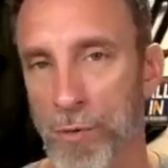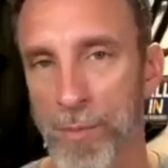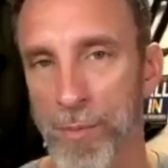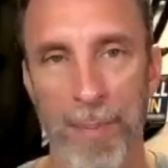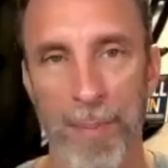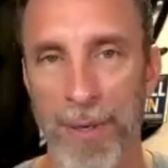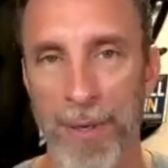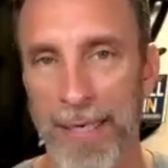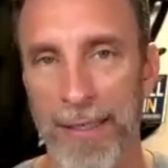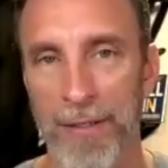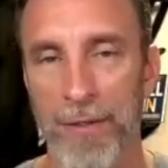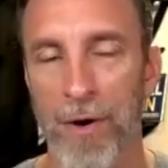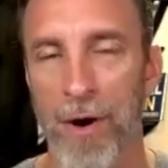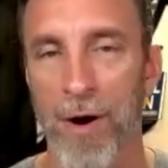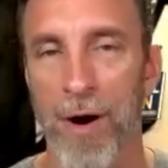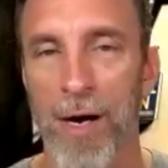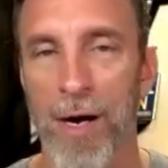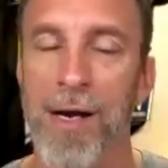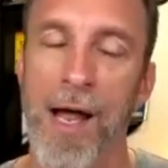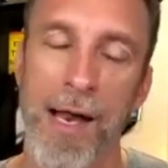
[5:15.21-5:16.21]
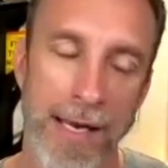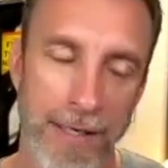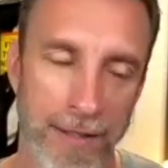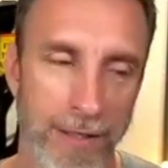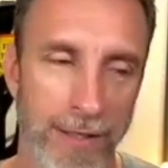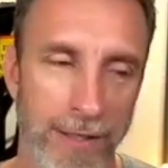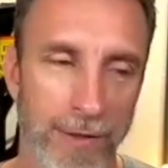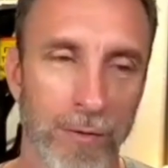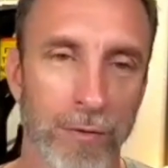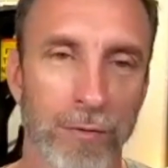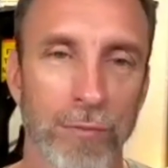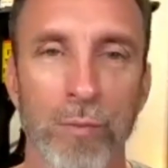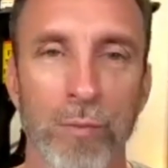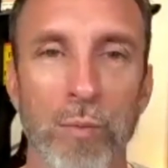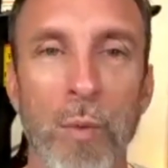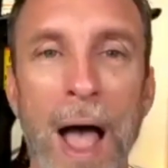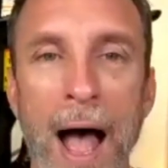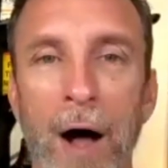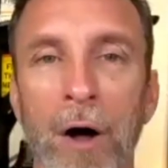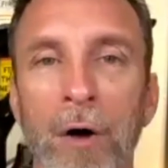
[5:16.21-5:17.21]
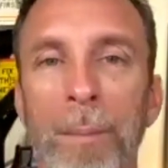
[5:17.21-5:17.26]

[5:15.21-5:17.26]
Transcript: I play guitar, not necessarily well,